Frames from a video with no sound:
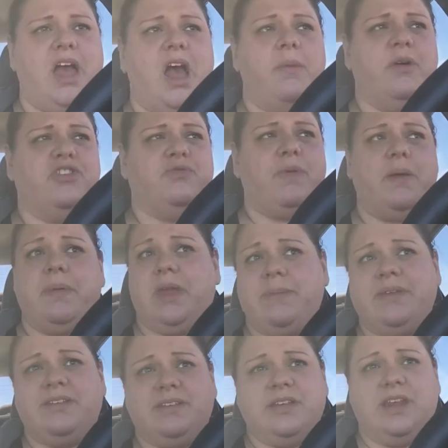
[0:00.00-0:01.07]
how much my
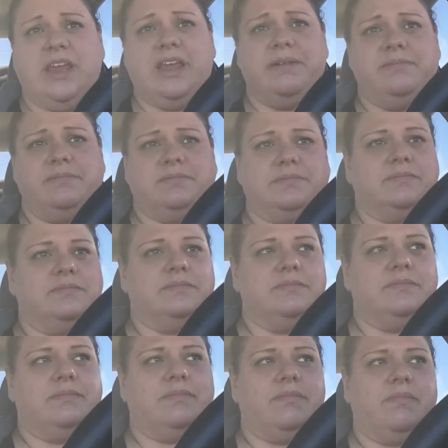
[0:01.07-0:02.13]
babies can eat,
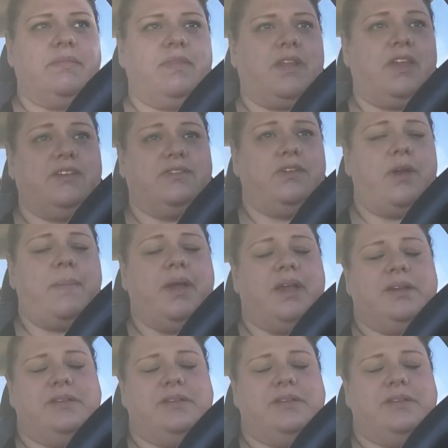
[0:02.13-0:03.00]
because they're